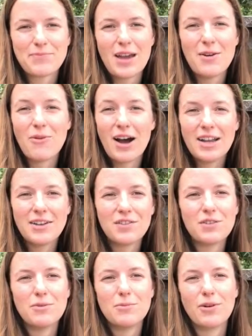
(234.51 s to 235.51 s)
and why it is
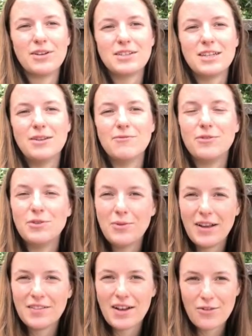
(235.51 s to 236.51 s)
so important to keep food
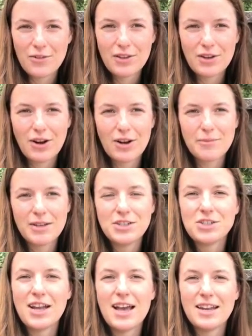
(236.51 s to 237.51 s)
waste out of the
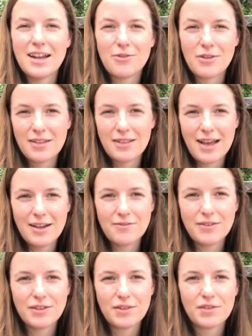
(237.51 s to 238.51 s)
garbage and out of the
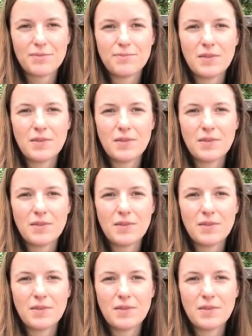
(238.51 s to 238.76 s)
landfills.